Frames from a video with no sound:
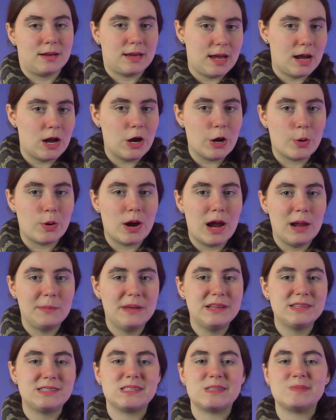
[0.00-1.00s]
care
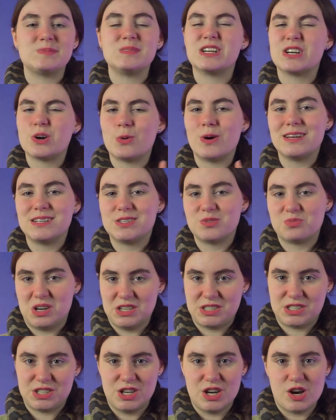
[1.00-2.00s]
requirements, you're going to
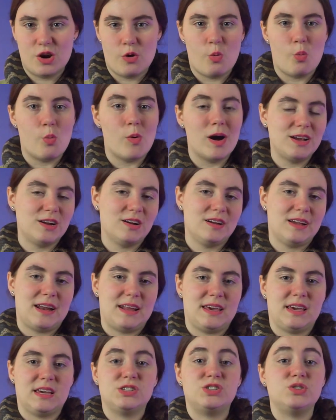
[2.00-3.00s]
want to know what you're
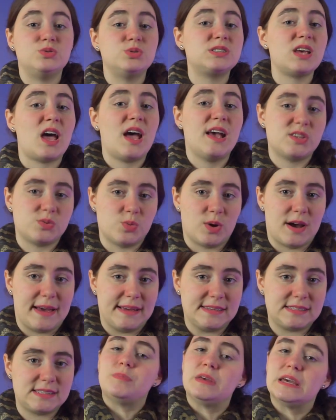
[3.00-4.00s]
getting into
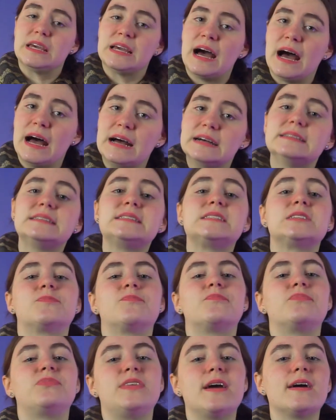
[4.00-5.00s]
size-wise, because
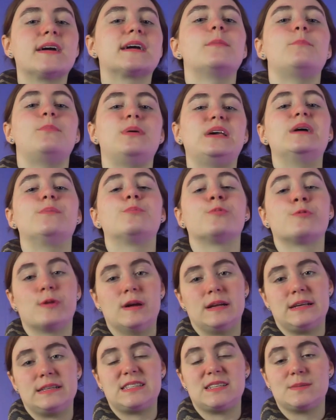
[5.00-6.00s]
there can be a
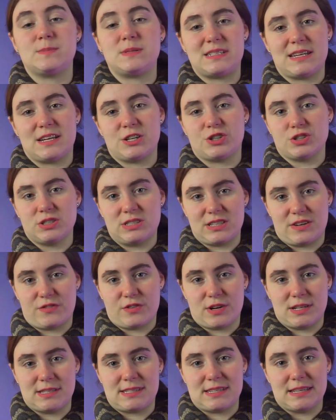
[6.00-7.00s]
pretty substantial
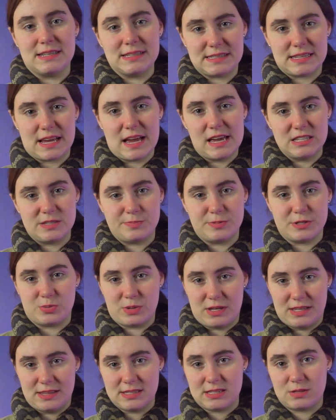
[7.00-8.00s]
difference in size
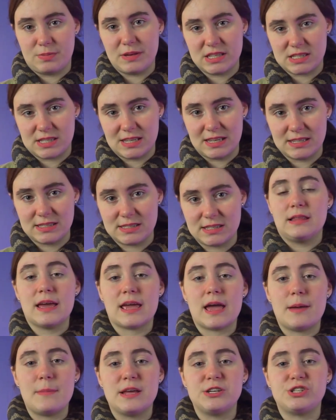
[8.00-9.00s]
between the species.
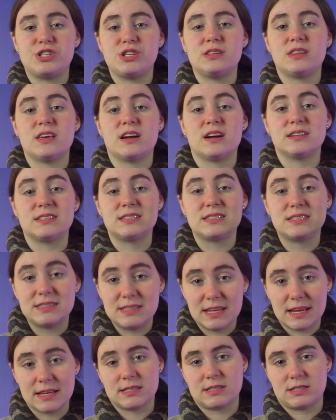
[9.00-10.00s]
Like I mentioned, there are
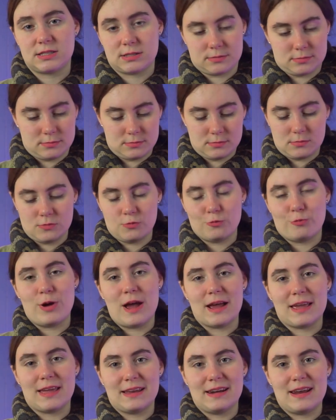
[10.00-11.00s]
6
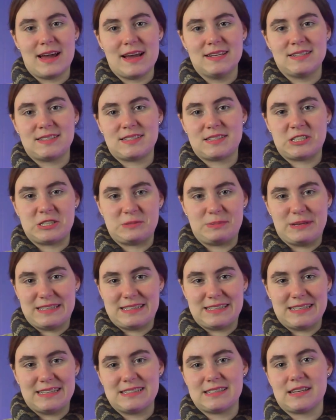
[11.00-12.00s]
recognized
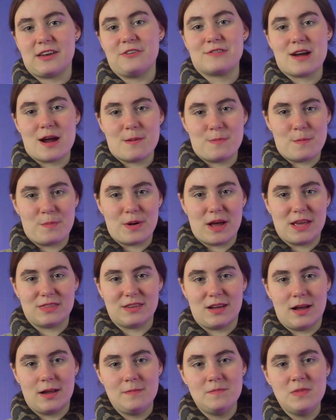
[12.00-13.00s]
species of carpet
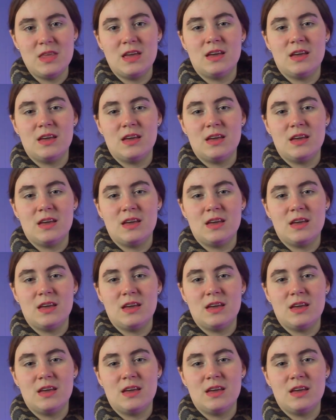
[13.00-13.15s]
python,